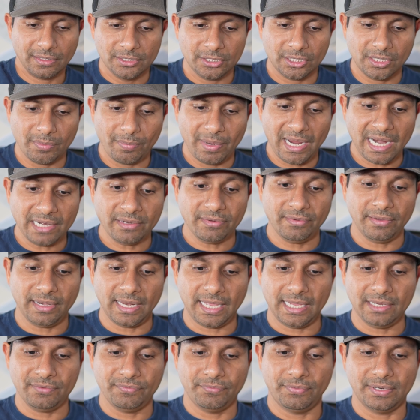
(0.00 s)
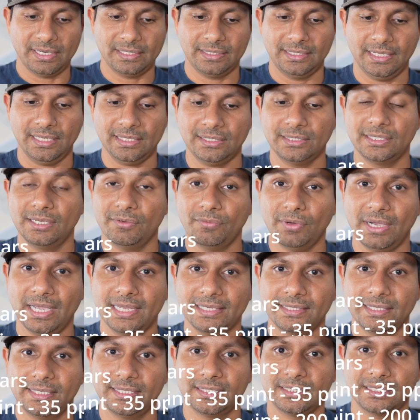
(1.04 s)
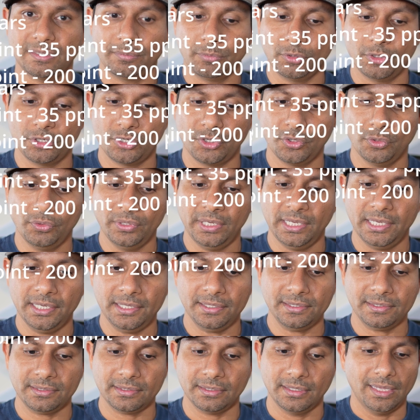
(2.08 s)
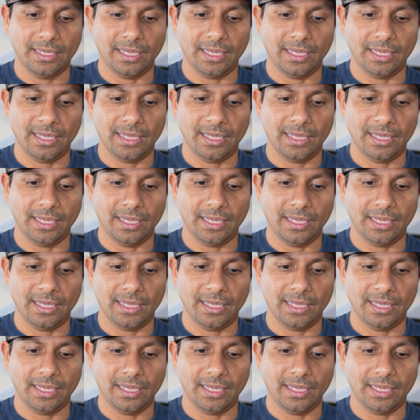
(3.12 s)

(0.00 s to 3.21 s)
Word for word: So the battery life for this device is about 2 years.